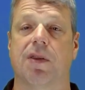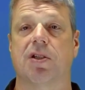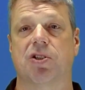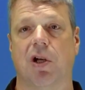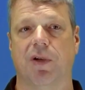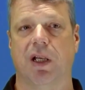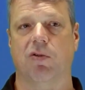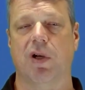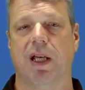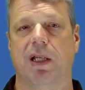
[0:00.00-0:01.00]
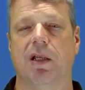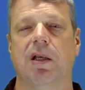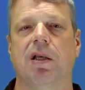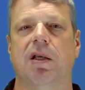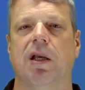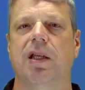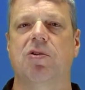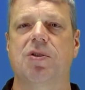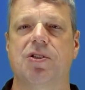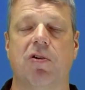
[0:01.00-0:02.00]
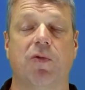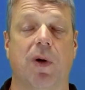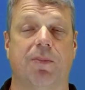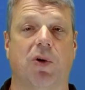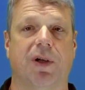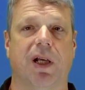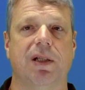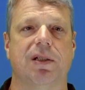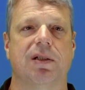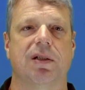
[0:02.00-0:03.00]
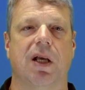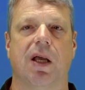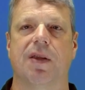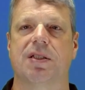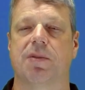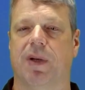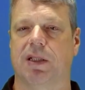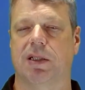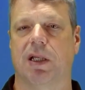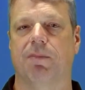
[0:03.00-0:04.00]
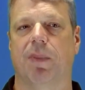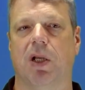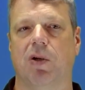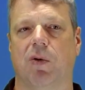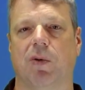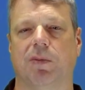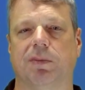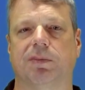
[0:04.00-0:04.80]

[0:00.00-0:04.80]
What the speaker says: that's shown in green, into a software product that's depicted in blue.